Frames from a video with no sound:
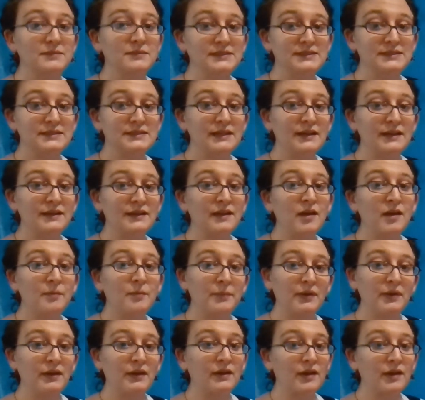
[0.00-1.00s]
sign
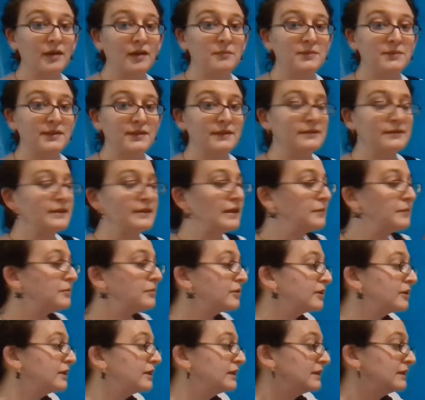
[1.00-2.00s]
up, come to the
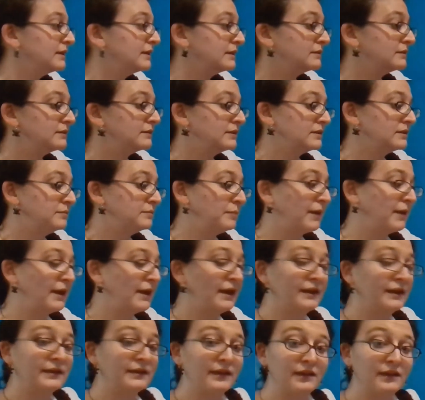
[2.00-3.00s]
library, get this
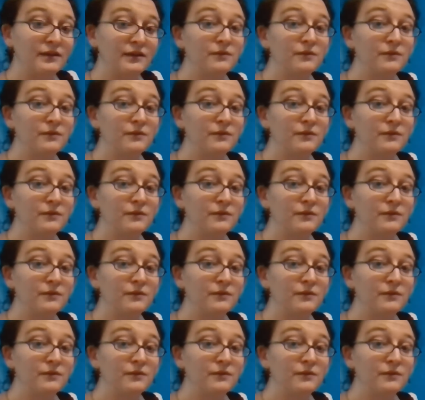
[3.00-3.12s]
bag,